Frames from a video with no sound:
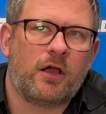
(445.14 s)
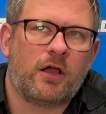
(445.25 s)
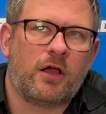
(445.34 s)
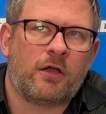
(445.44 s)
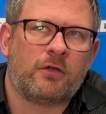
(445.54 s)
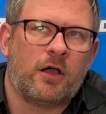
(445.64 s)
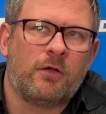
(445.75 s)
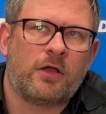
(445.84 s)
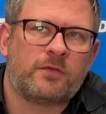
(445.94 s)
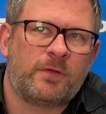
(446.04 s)

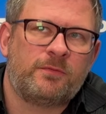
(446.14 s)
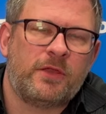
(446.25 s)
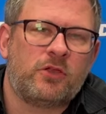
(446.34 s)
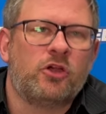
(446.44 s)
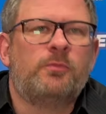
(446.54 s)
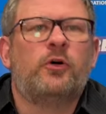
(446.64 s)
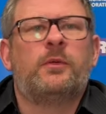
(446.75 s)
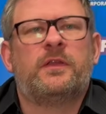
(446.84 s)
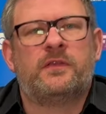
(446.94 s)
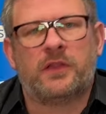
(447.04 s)
I'm supposed to be a good boy
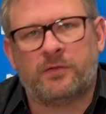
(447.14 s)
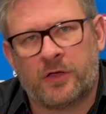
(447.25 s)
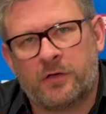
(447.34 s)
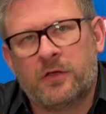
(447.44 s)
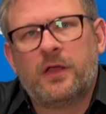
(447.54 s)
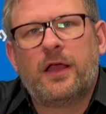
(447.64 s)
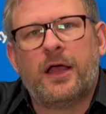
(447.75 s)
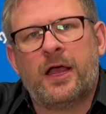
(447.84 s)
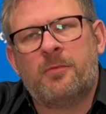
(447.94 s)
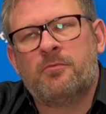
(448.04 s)
with this interview.
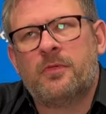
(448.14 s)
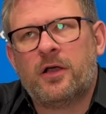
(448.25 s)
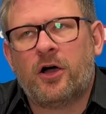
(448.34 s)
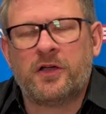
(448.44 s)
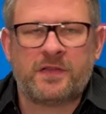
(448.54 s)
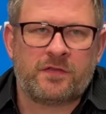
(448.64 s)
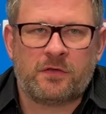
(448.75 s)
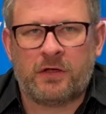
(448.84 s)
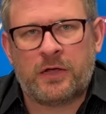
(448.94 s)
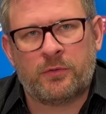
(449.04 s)
I
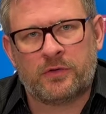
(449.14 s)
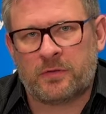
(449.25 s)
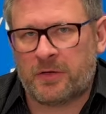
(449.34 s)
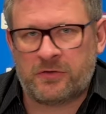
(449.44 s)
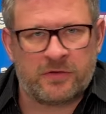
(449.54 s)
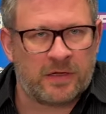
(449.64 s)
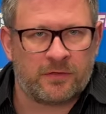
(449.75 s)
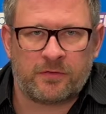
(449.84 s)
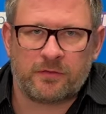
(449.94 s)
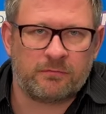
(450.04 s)
disagree with what Dimitri
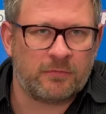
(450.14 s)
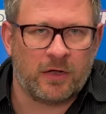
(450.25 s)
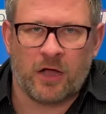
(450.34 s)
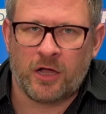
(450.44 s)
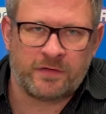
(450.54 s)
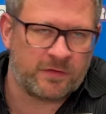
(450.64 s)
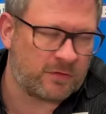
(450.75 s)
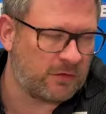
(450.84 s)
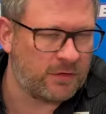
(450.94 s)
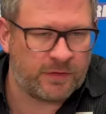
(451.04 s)
does. I
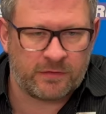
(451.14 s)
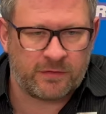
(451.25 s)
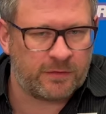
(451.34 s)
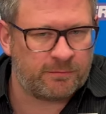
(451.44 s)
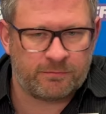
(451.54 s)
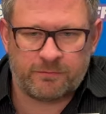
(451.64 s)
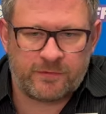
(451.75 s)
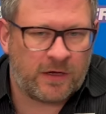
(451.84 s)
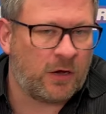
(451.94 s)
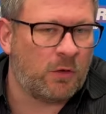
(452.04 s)
disagree with it to
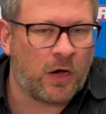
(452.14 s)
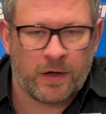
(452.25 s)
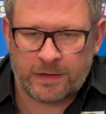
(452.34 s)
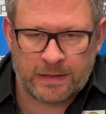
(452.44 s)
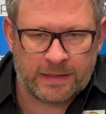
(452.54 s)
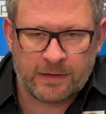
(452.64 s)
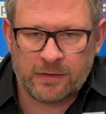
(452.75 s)
wholeheartedly.